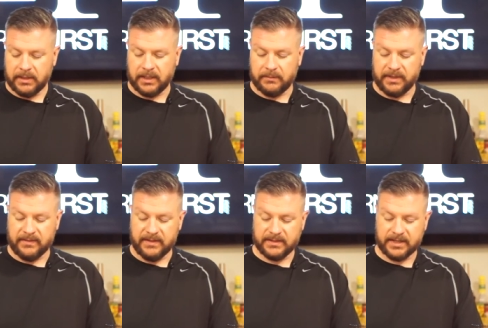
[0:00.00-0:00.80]
Um,
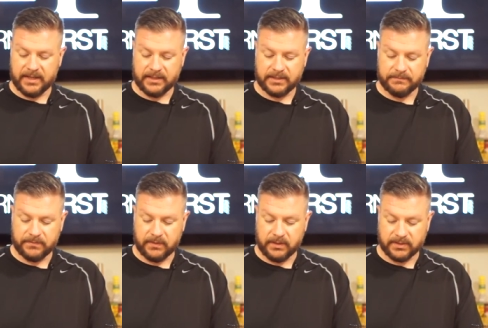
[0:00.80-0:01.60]
in this case,
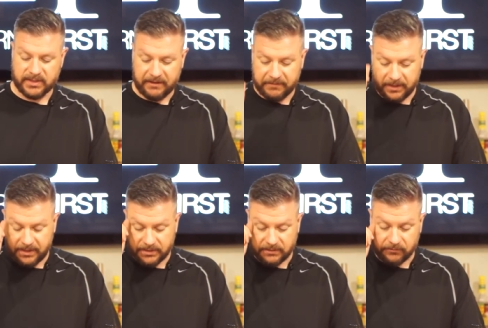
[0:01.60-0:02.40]
there's definite
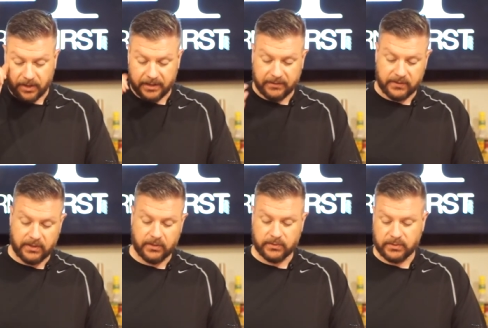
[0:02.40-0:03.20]
hints of rye on the
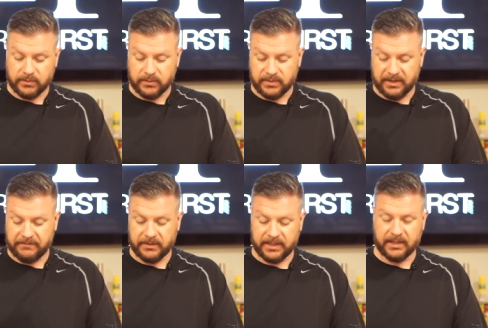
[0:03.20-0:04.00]
nose. You, you
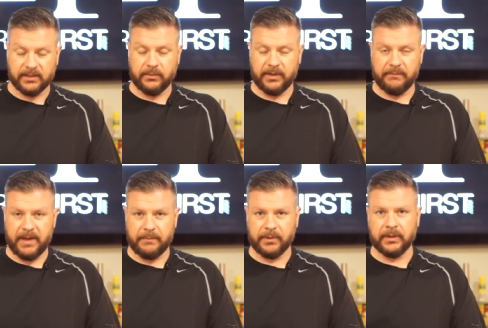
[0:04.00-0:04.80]
definitely get a little bit of
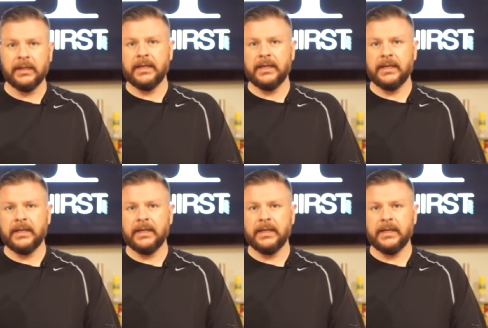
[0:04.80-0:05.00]
pepper.